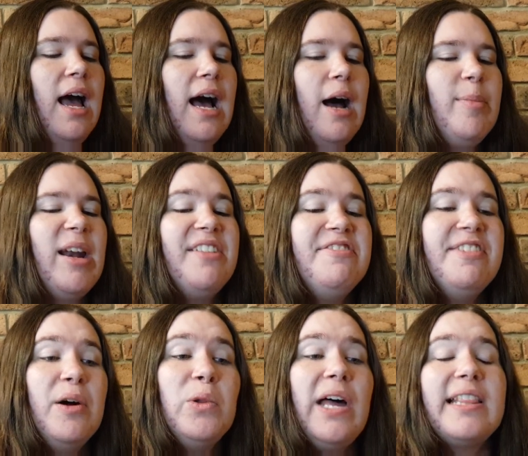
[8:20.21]
And I
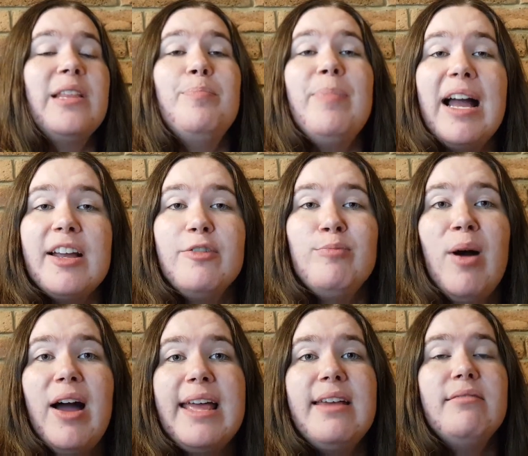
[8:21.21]
felt like the back of
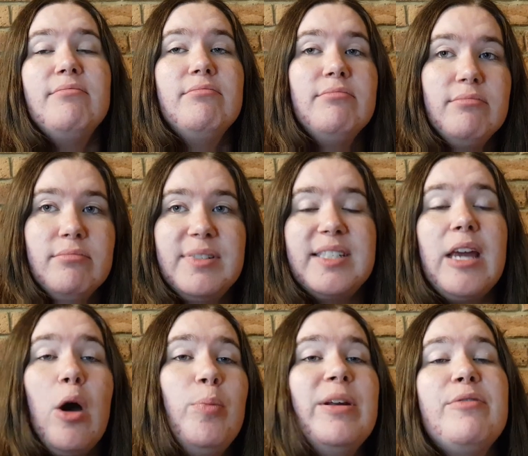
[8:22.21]
my
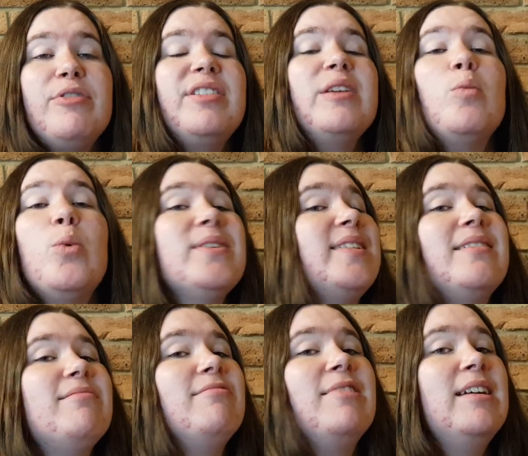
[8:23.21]
scalp and everything wasn't